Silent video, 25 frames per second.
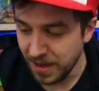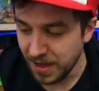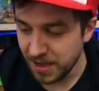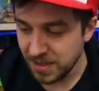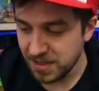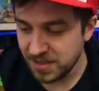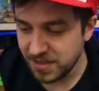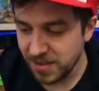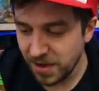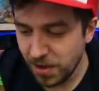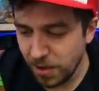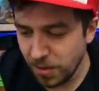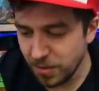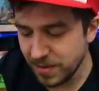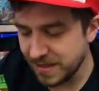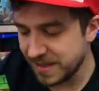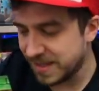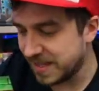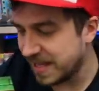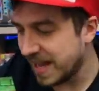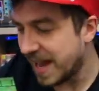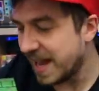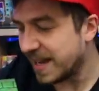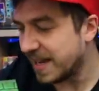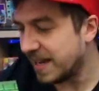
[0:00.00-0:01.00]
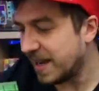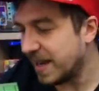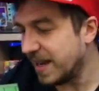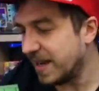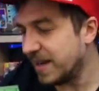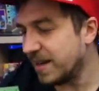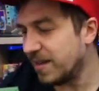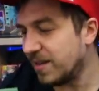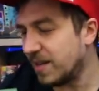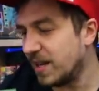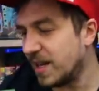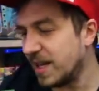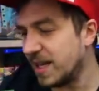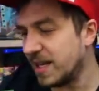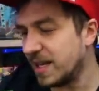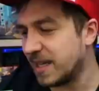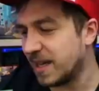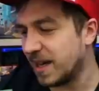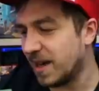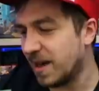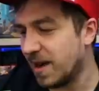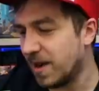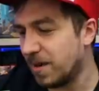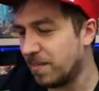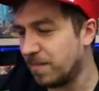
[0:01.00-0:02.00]
So that kind of like
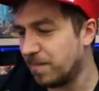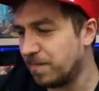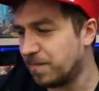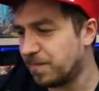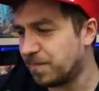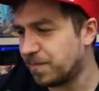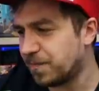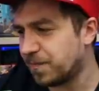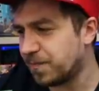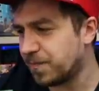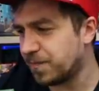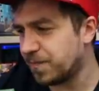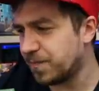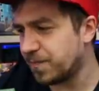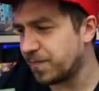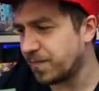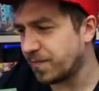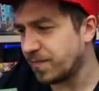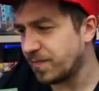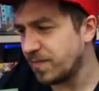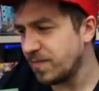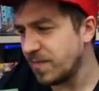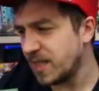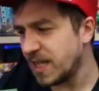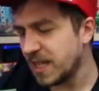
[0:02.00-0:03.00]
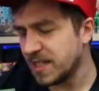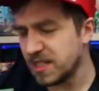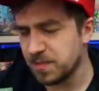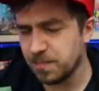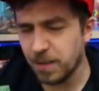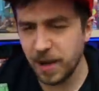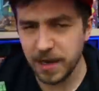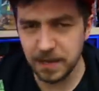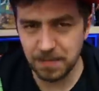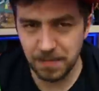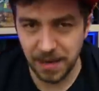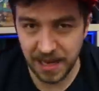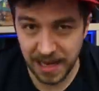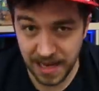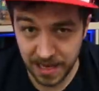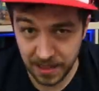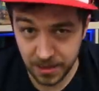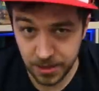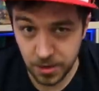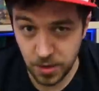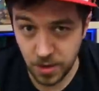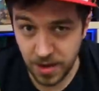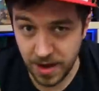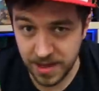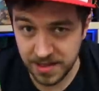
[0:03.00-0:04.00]
um, spiked my
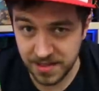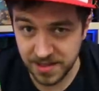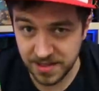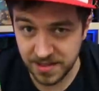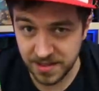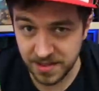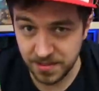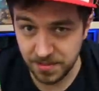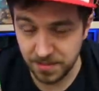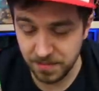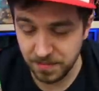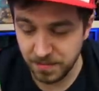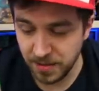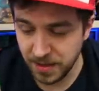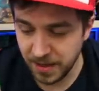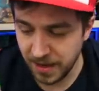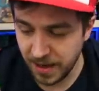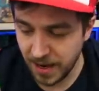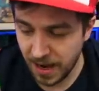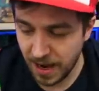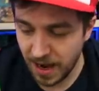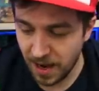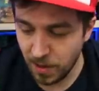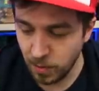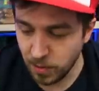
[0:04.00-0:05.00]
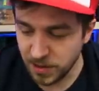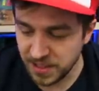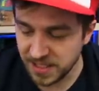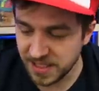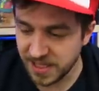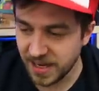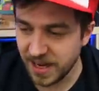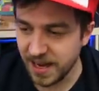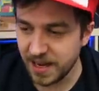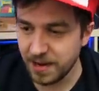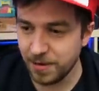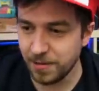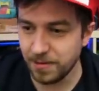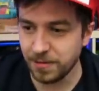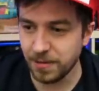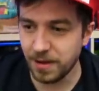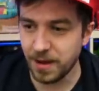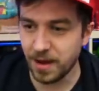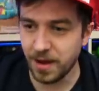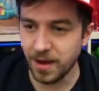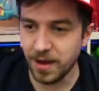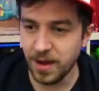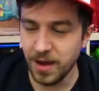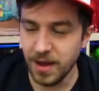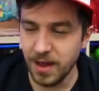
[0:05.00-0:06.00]
interest. But I was kind of
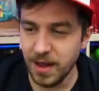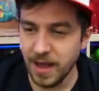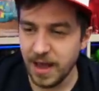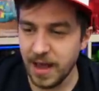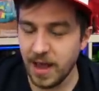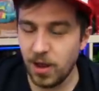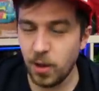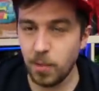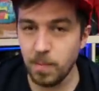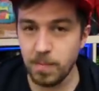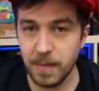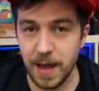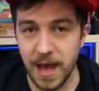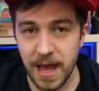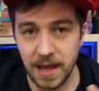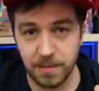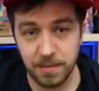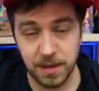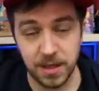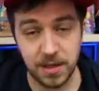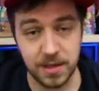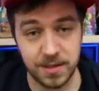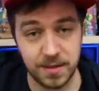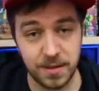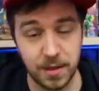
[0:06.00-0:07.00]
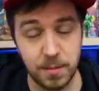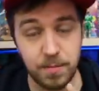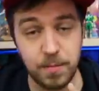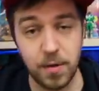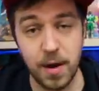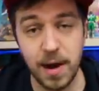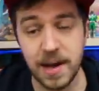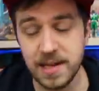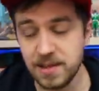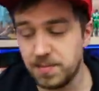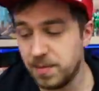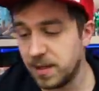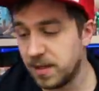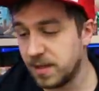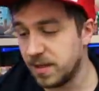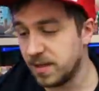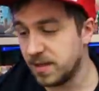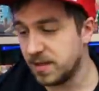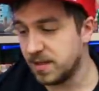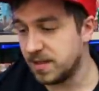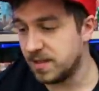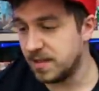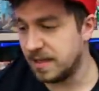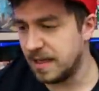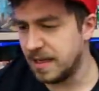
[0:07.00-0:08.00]
uh, held back because of the price,
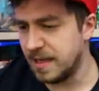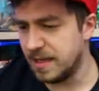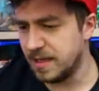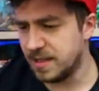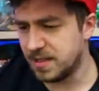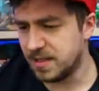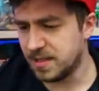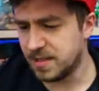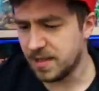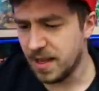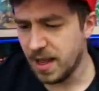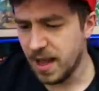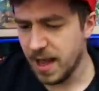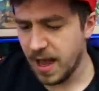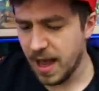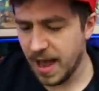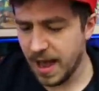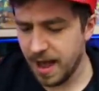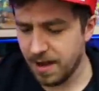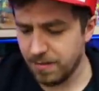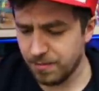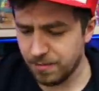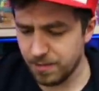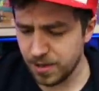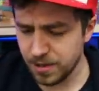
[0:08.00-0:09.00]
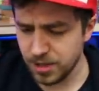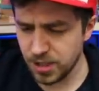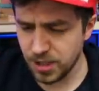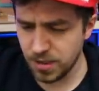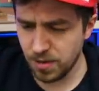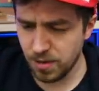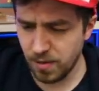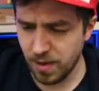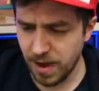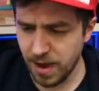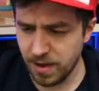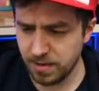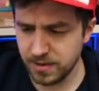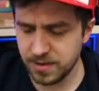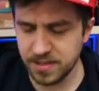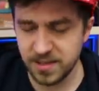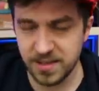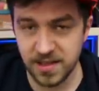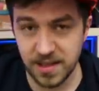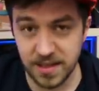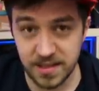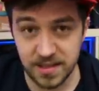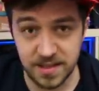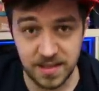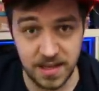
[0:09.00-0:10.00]
because these average around
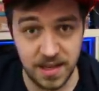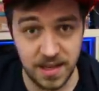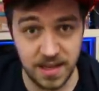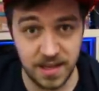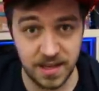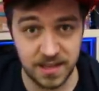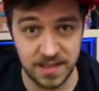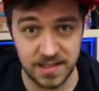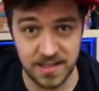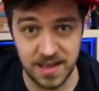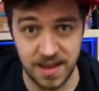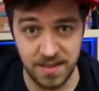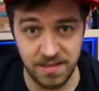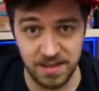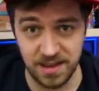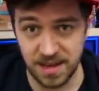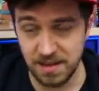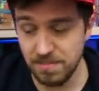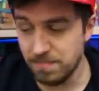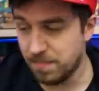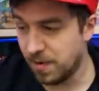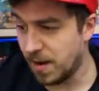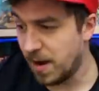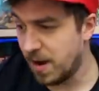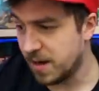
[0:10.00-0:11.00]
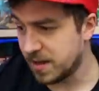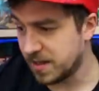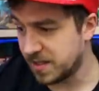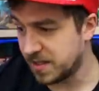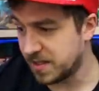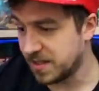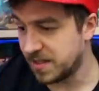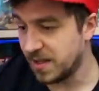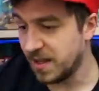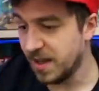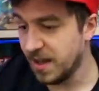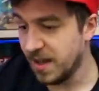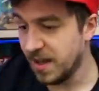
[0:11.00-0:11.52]
sixty to seventy bucks,